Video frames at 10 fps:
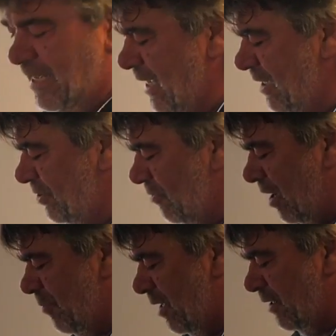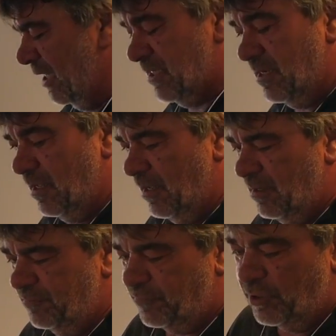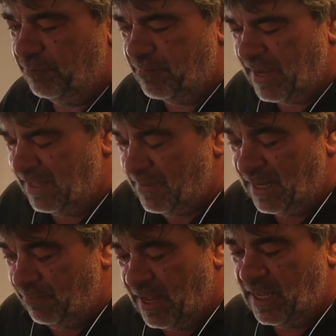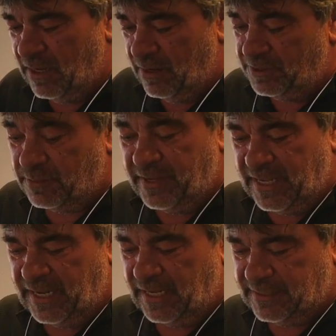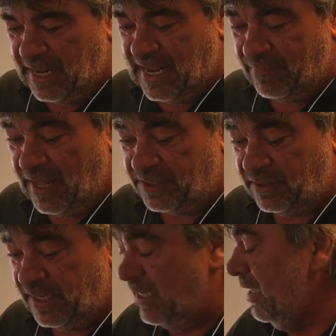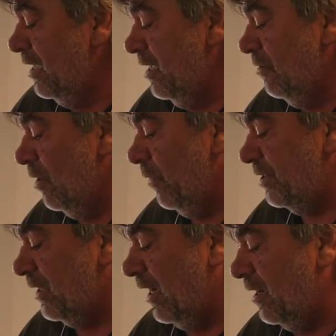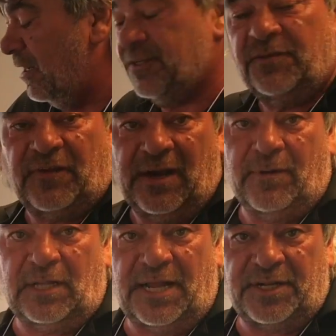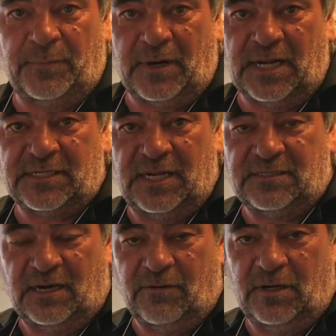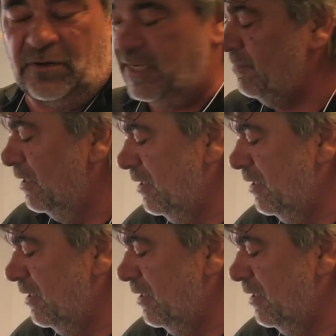keys to our buildings for many, many, many years, the beginning of time actually, when we started, is the fiberglassing process that we're doing.